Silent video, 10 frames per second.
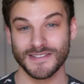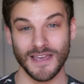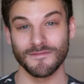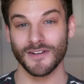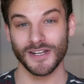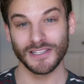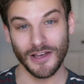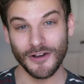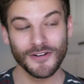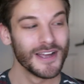is set very
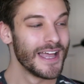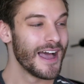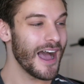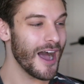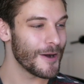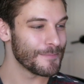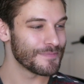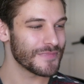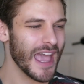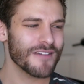low.
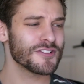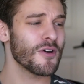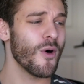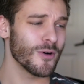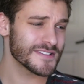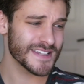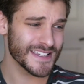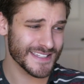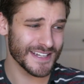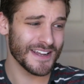After a whole
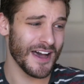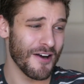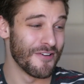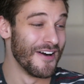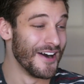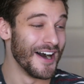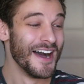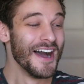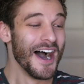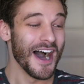season,
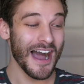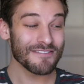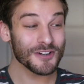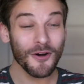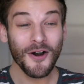I'm